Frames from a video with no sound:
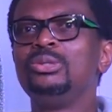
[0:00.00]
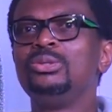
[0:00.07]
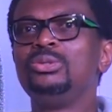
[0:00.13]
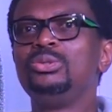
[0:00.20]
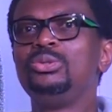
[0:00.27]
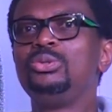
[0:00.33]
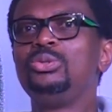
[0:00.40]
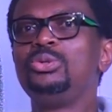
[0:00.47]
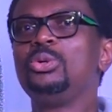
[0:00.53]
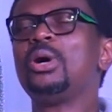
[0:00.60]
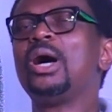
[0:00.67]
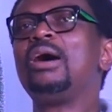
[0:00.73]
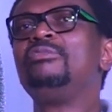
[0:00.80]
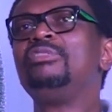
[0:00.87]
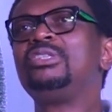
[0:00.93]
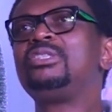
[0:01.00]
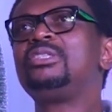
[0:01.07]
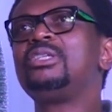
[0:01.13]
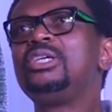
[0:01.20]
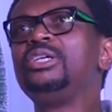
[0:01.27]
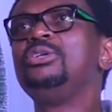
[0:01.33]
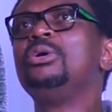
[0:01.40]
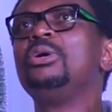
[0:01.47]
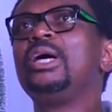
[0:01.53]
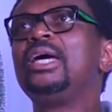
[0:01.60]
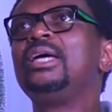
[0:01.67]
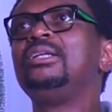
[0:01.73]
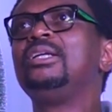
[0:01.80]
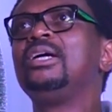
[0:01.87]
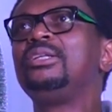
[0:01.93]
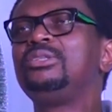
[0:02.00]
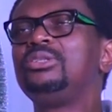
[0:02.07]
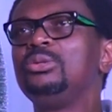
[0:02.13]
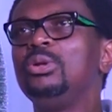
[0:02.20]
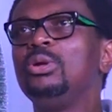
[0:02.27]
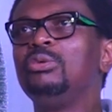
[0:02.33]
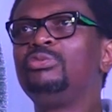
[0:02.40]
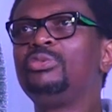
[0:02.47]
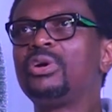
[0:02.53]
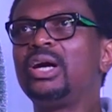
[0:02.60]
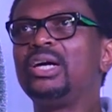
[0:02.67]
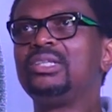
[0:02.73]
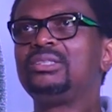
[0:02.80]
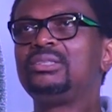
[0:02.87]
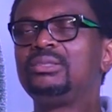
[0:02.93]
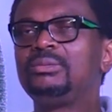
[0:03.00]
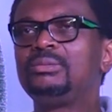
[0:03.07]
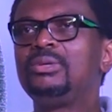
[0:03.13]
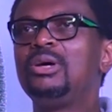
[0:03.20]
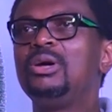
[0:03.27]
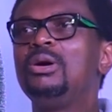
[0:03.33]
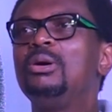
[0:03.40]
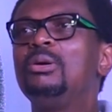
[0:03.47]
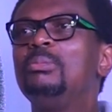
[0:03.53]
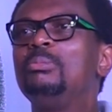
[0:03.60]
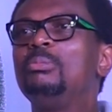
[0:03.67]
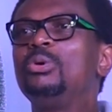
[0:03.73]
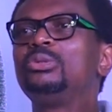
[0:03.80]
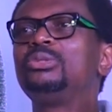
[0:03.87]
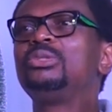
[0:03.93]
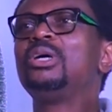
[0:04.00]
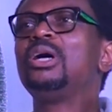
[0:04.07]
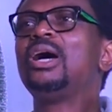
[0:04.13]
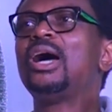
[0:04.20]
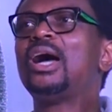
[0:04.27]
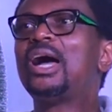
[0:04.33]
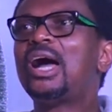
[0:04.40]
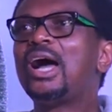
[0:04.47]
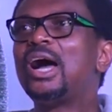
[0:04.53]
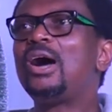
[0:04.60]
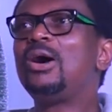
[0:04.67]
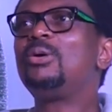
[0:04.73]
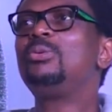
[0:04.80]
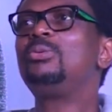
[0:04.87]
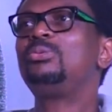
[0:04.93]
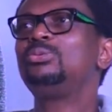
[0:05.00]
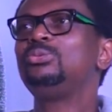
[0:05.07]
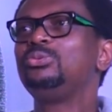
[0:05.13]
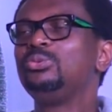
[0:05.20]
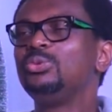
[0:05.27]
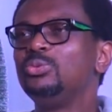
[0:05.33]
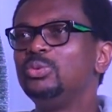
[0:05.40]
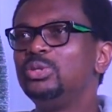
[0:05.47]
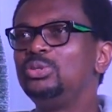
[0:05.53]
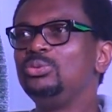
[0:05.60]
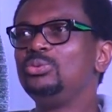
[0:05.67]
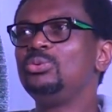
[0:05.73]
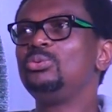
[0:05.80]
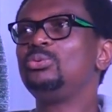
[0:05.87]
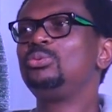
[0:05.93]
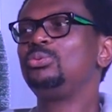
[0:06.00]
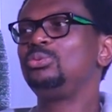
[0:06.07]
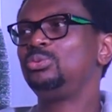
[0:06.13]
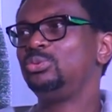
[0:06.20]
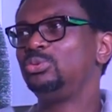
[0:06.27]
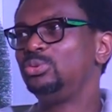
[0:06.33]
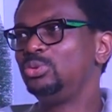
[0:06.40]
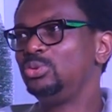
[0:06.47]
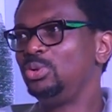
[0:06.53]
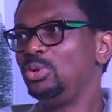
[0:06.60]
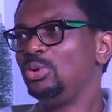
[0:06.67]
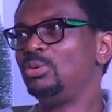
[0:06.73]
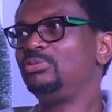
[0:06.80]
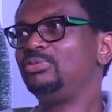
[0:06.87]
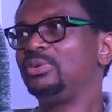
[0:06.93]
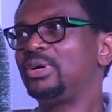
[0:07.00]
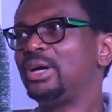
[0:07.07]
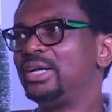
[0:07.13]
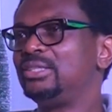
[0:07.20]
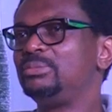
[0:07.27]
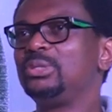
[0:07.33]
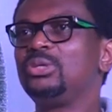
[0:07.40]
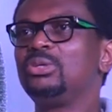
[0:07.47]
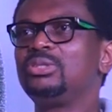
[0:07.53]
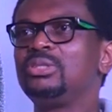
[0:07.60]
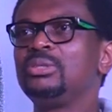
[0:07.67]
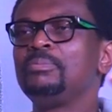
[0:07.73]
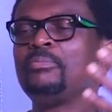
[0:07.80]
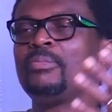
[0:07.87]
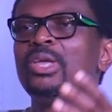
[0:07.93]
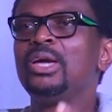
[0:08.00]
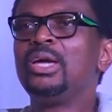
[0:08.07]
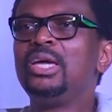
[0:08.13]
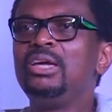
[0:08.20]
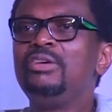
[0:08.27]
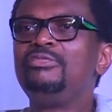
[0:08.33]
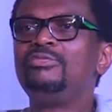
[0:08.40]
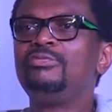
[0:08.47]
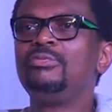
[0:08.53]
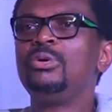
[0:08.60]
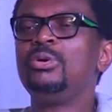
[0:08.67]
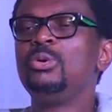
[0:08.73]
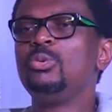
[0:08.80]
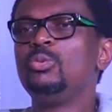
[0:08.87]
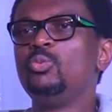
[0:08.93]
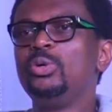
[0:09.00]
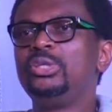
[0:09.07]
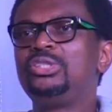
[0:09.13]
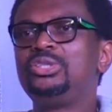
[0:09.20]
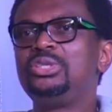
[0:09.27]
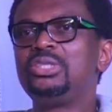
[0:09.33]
have it in your head that you love Christ, but how do we know you love Christ? Because if we